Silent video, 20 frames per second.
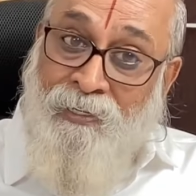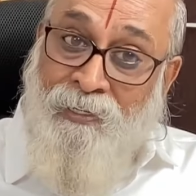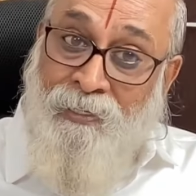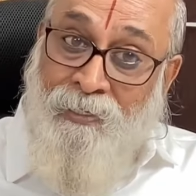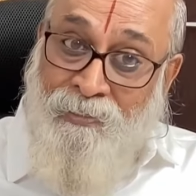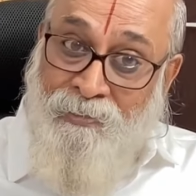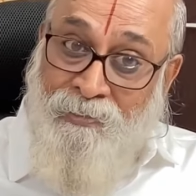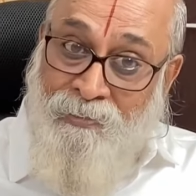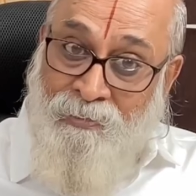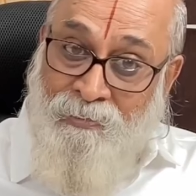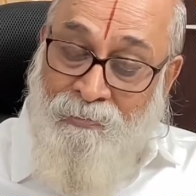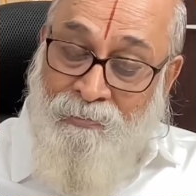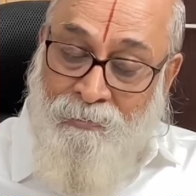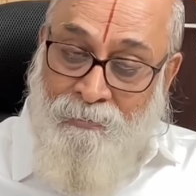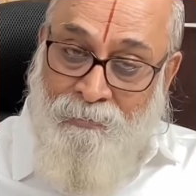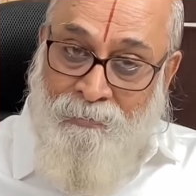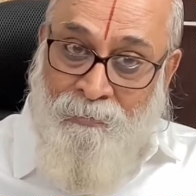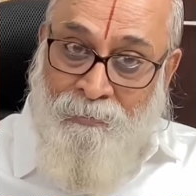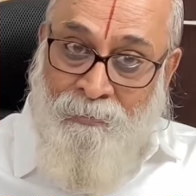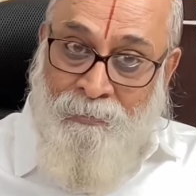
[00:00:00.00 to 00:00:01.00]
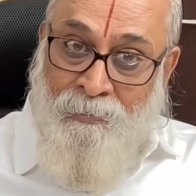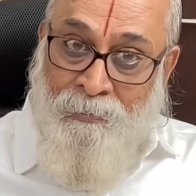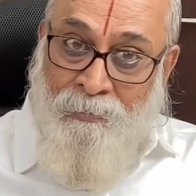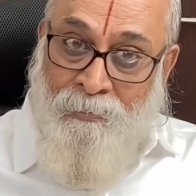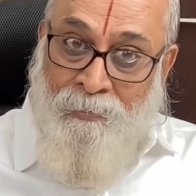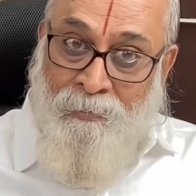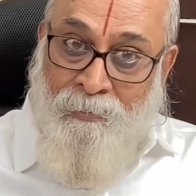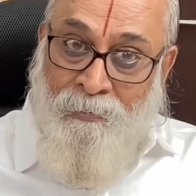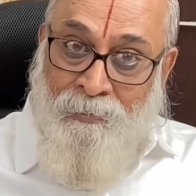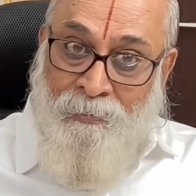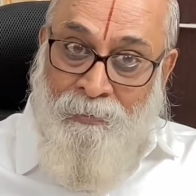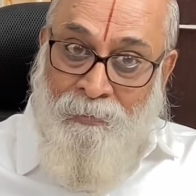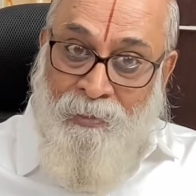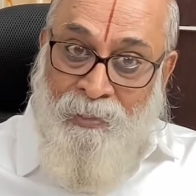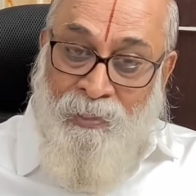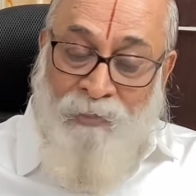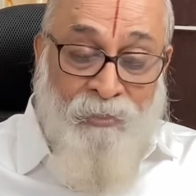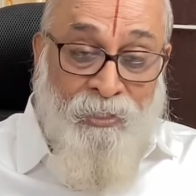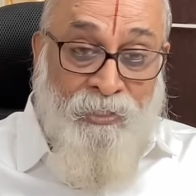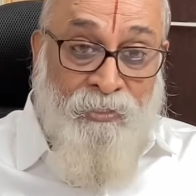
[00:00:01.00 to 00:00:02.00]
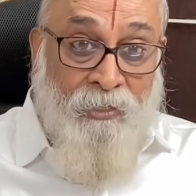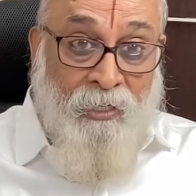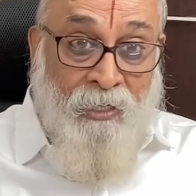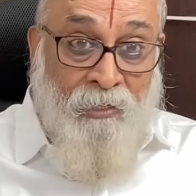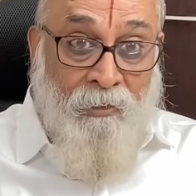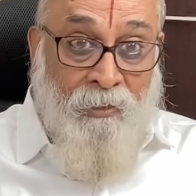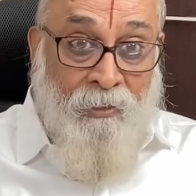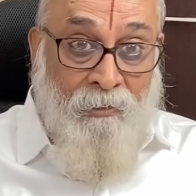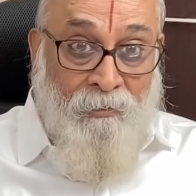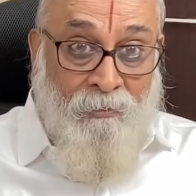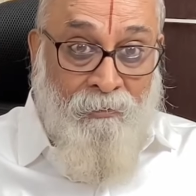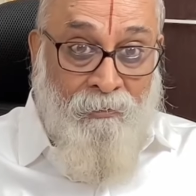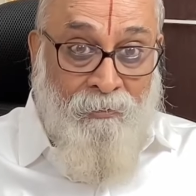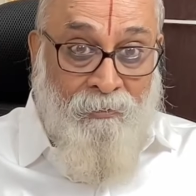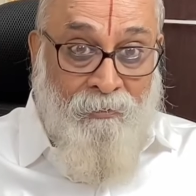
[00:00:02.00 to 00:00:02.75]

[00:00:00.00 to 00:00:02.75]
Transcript: he asked. He was startled.